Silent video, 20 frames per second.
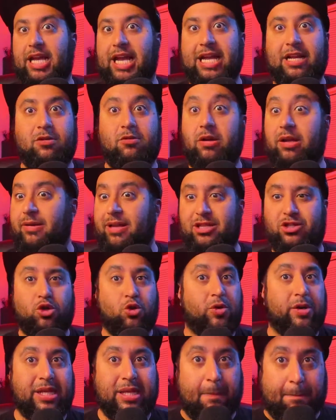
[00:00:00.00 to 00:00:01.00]
And
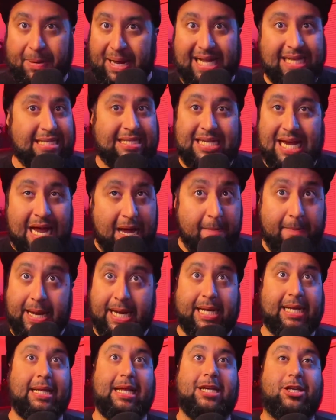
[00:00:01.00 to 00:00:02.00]
during the
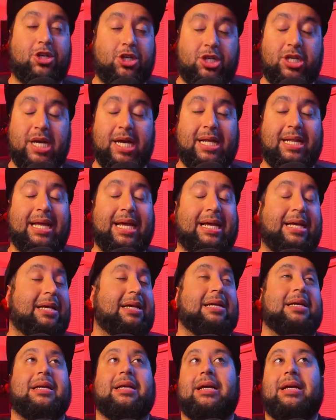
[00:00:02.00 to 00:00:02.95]
pandemic, like shit, like